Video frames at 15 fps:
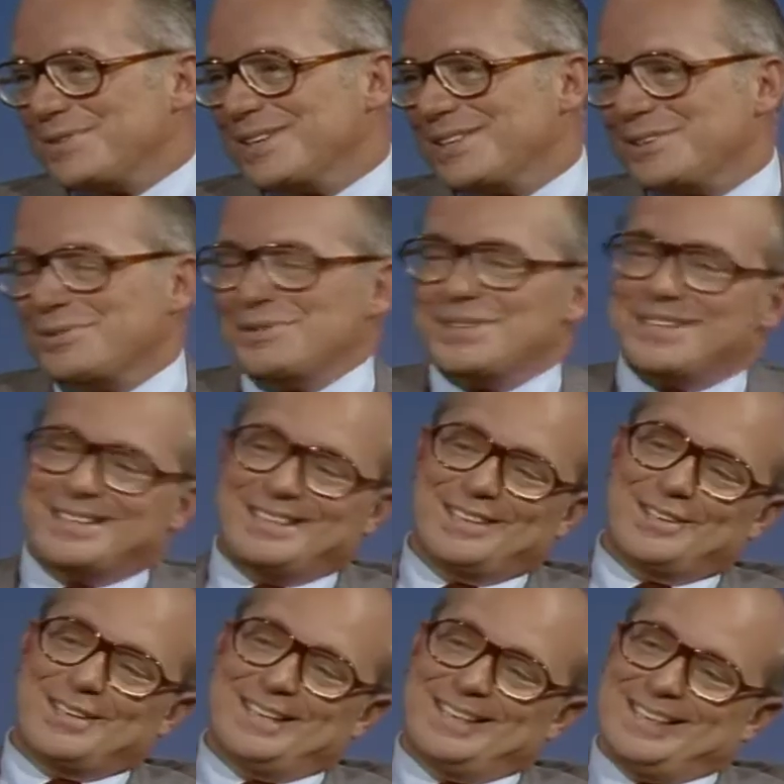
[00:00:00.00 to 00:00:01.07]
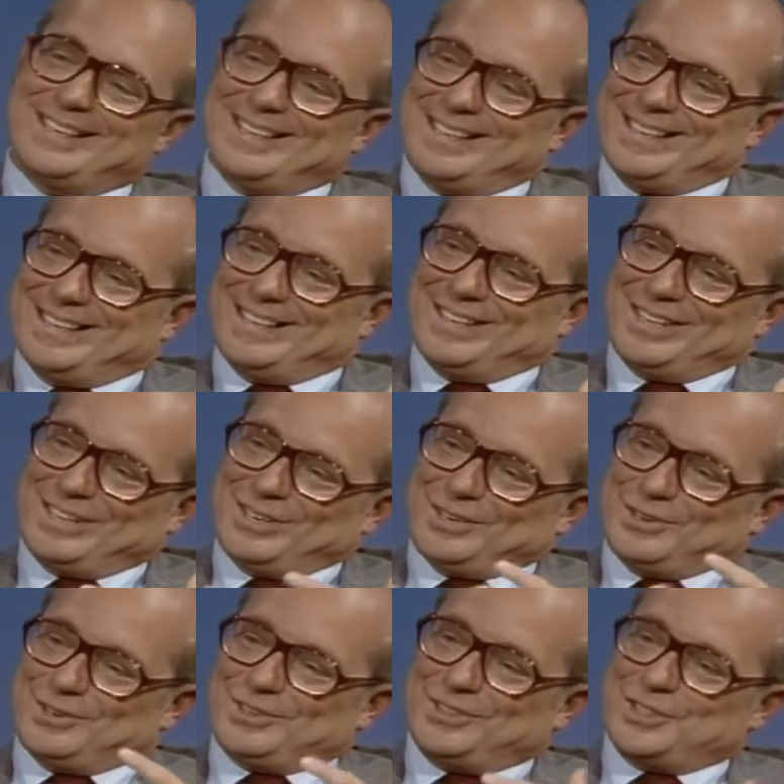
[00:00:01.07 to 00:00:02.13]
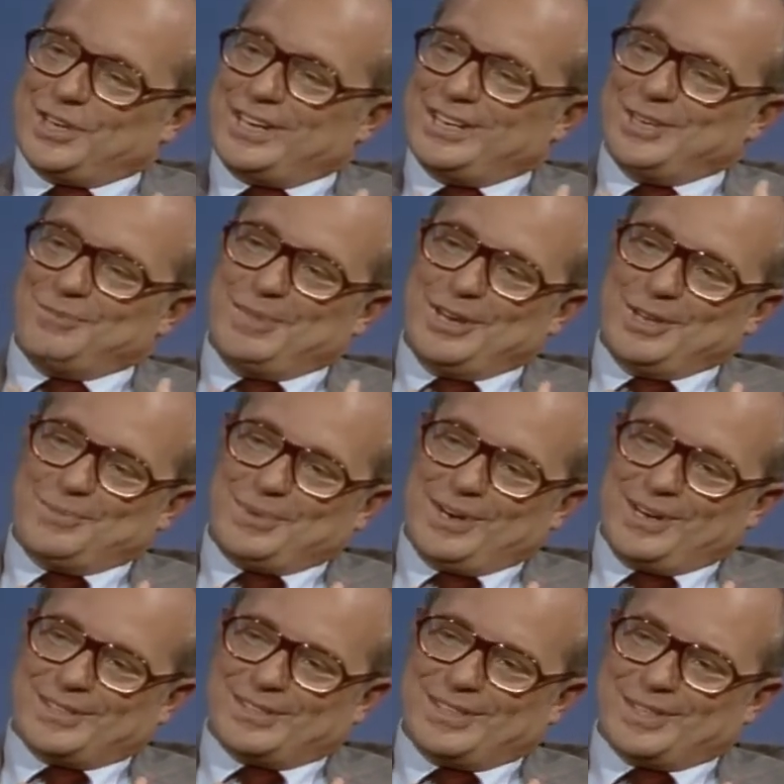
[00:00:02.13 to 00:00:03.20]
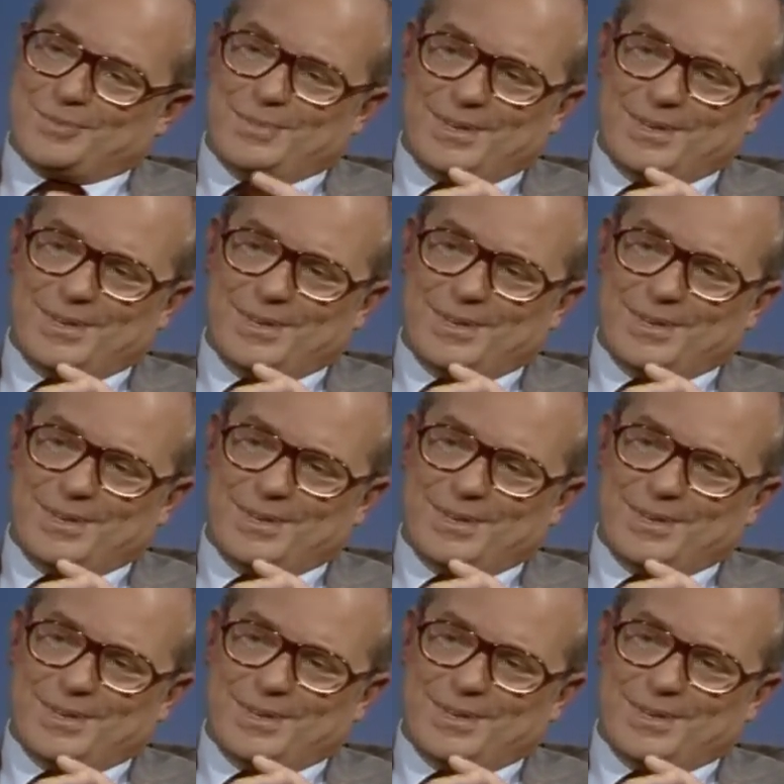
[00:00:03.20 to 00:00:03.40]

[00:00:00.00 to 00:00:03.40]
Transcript: Soviet Union, and they're they are jaded by the process.